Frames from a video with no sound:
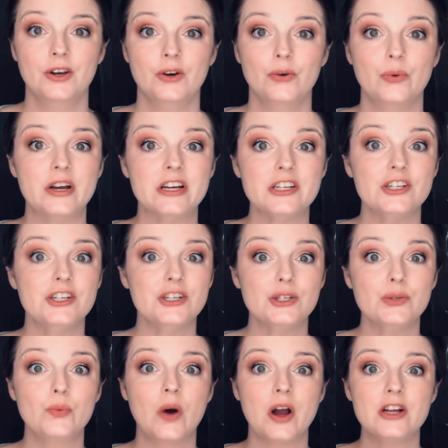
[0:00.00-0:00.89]
which
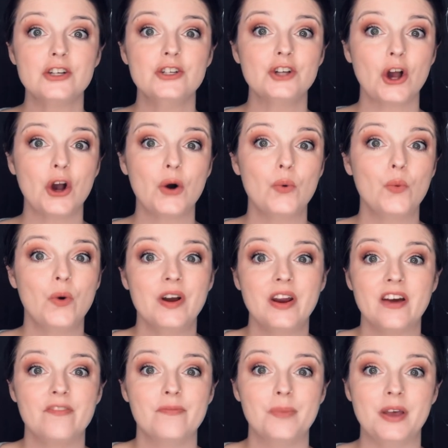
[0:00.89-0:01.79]
is what Joe would
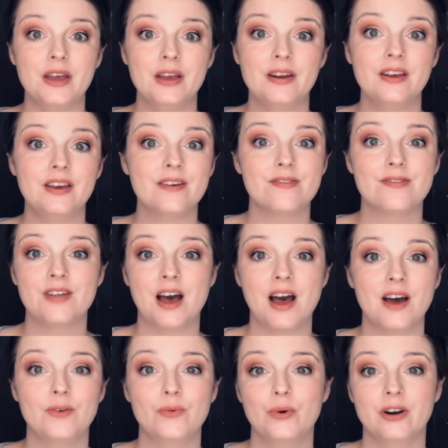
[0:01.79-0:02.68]
have been if
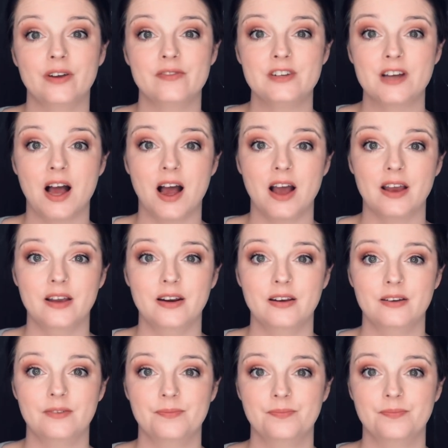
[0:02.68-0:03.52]
Thad would have died.